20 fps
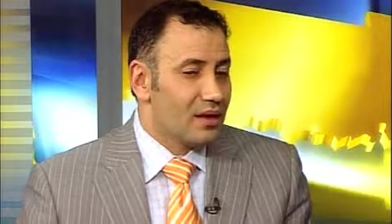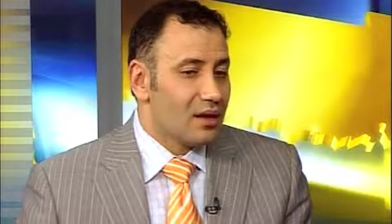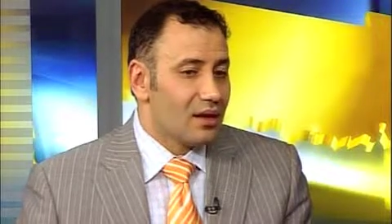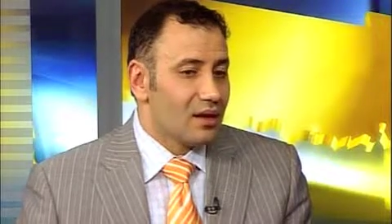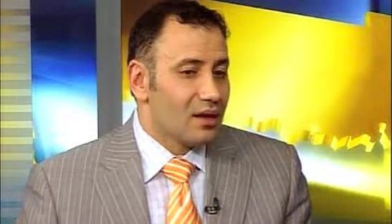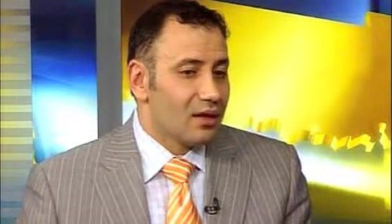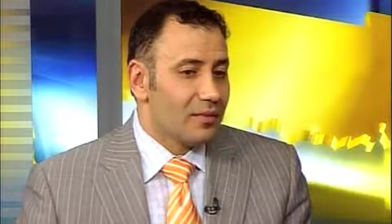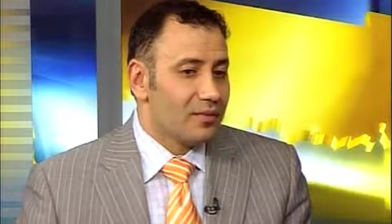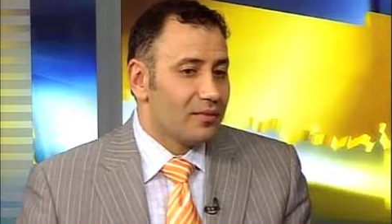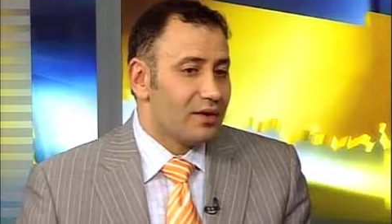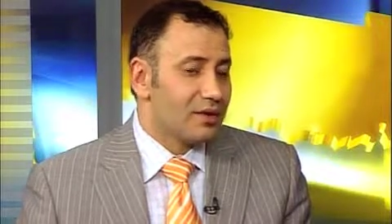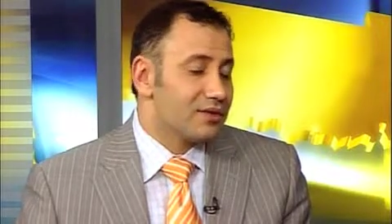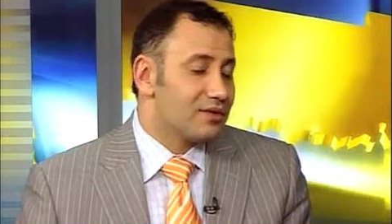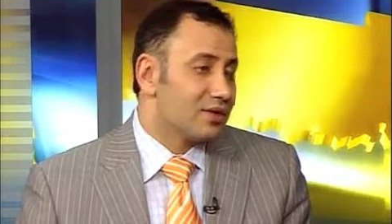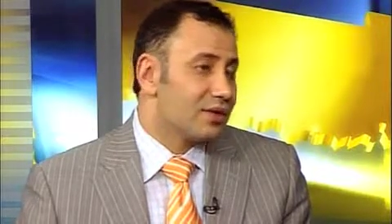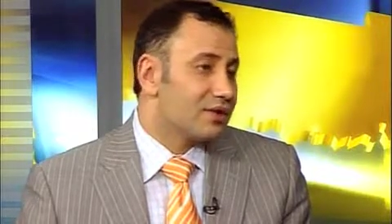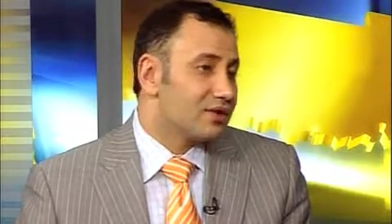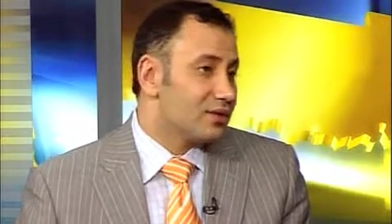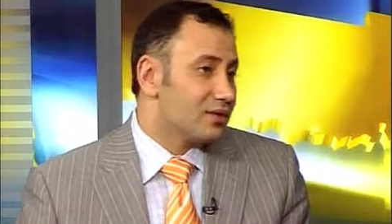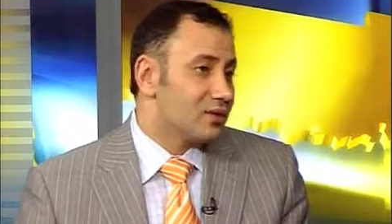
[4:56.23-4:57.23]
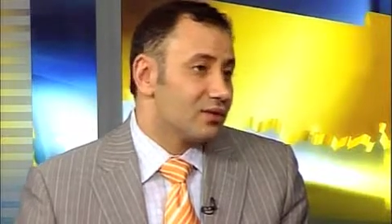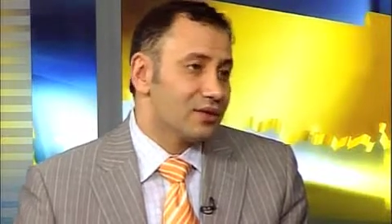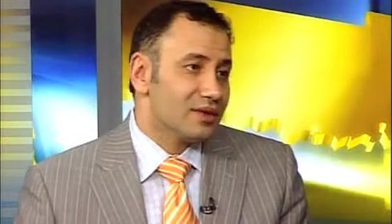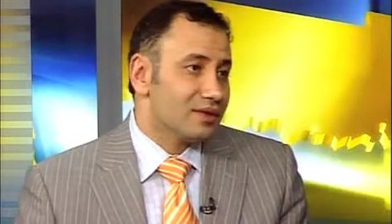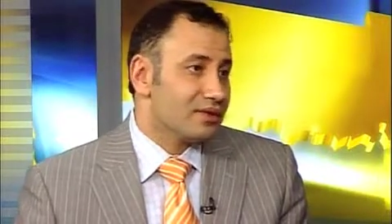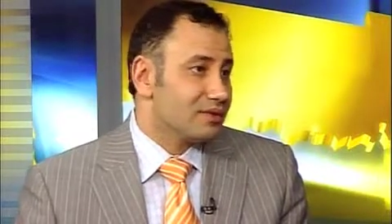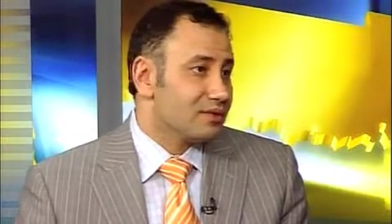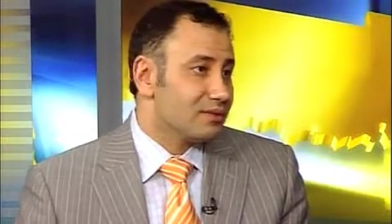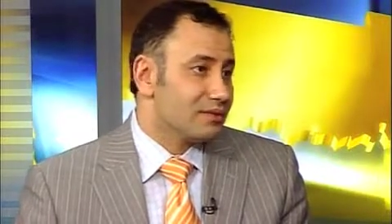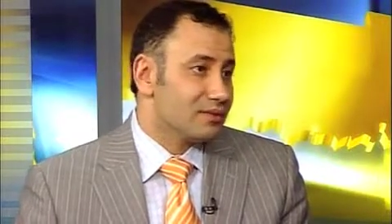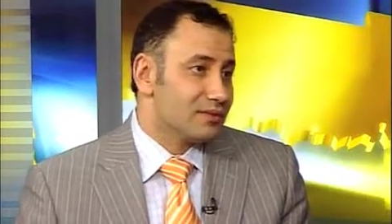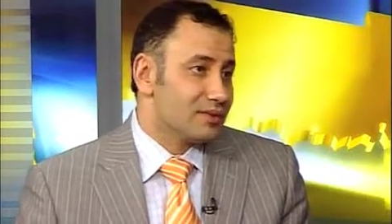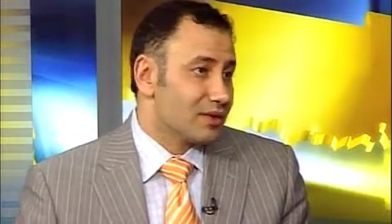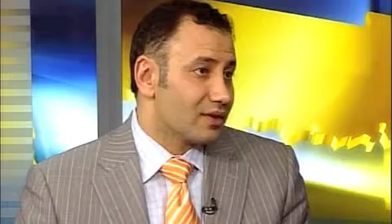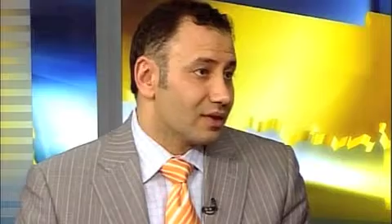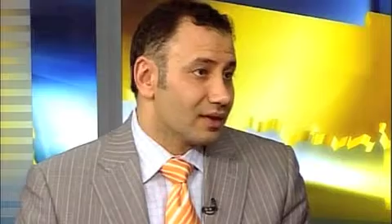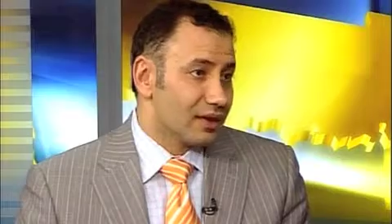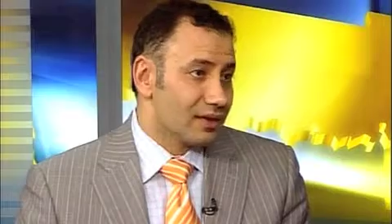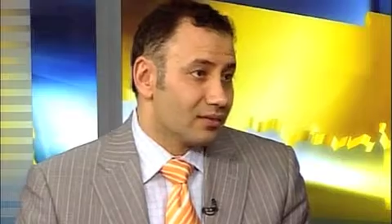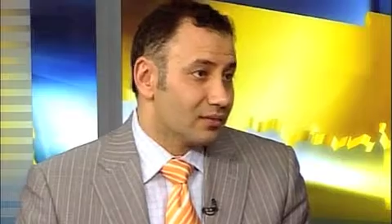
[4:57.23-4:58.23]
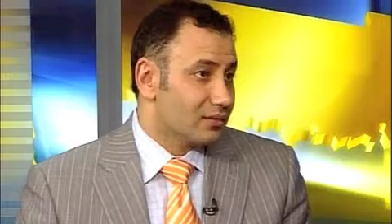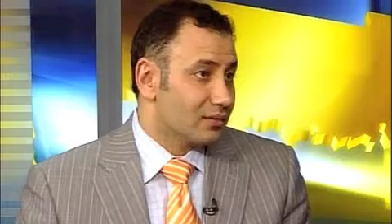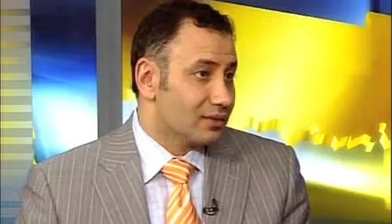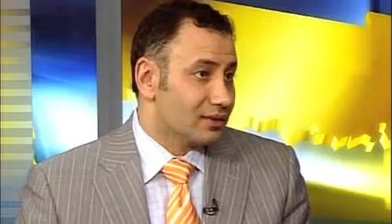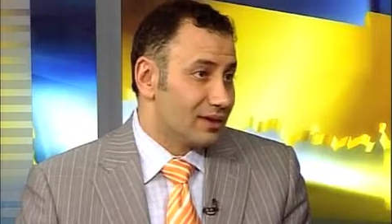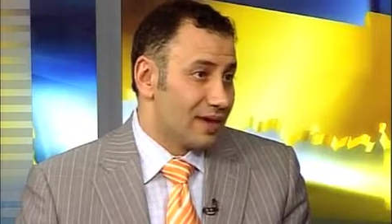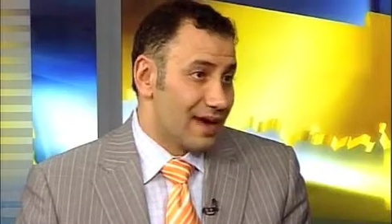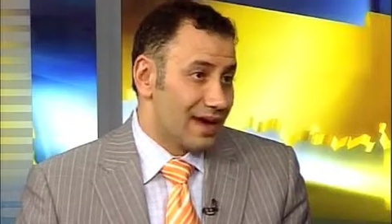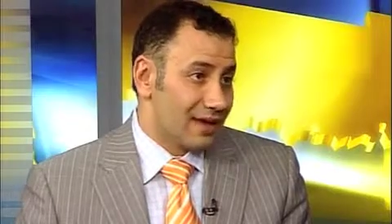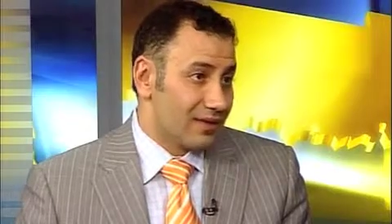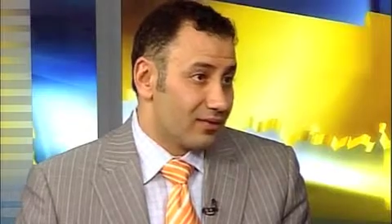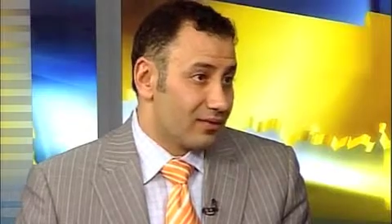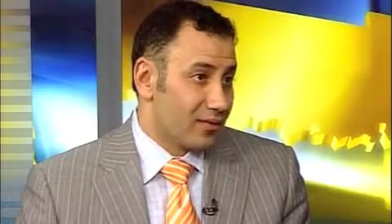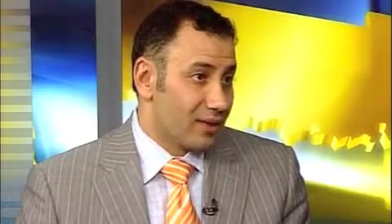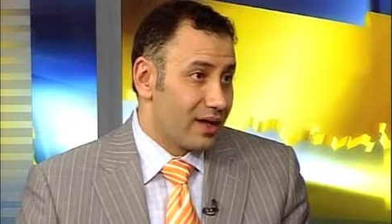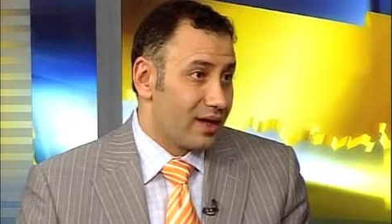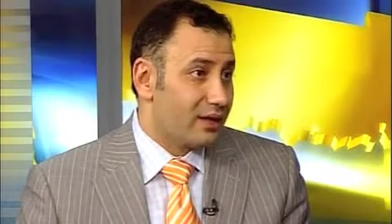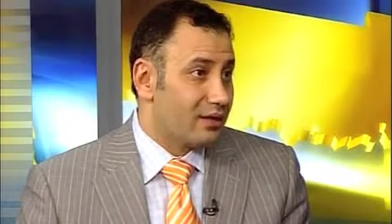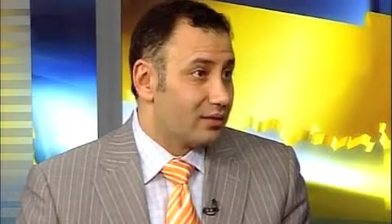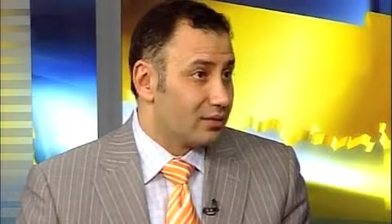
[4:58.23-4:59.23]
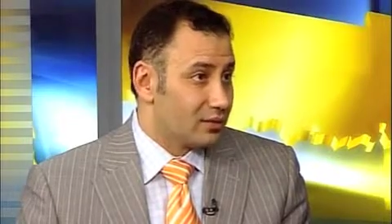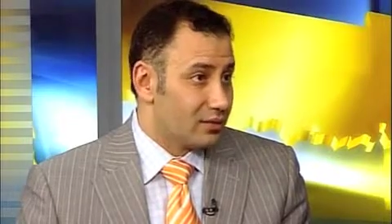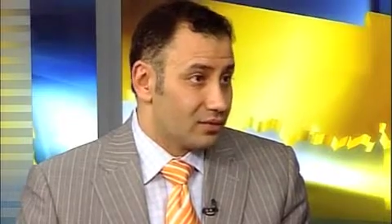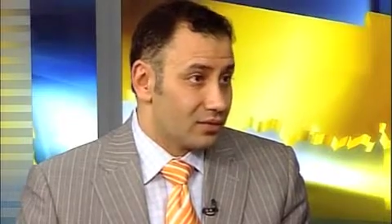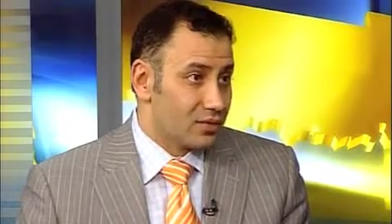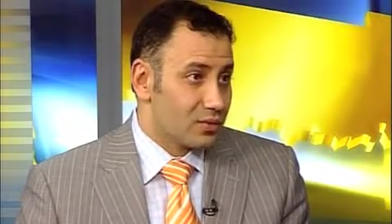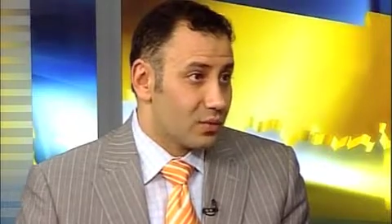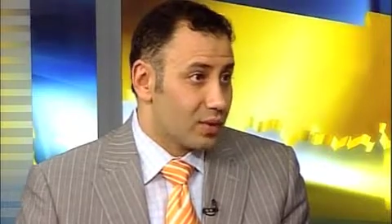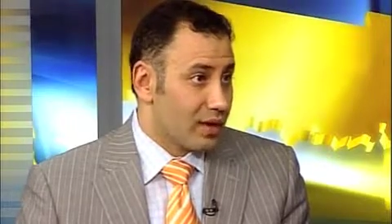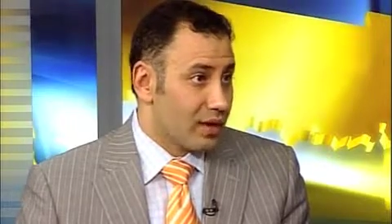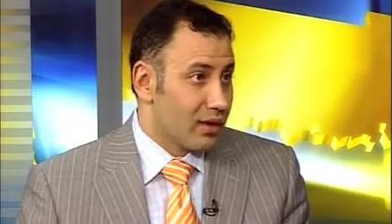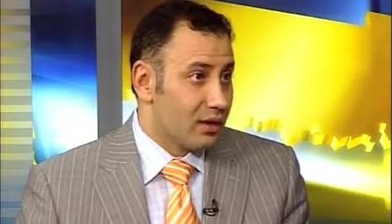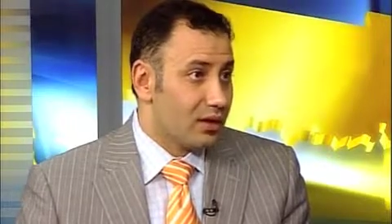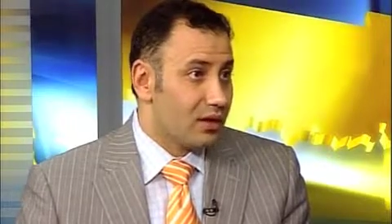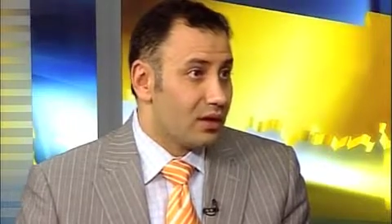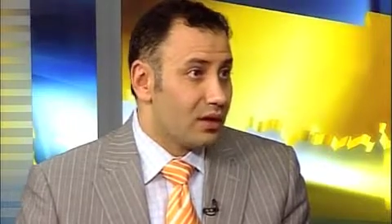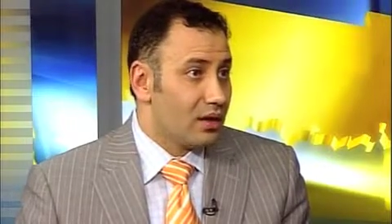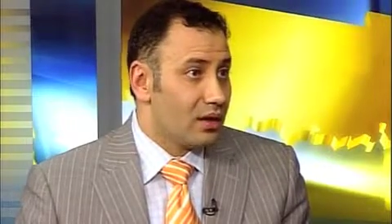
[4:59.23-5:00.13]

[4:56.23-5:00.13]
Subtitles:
Things you could do is certainly lack of weight, lose weight,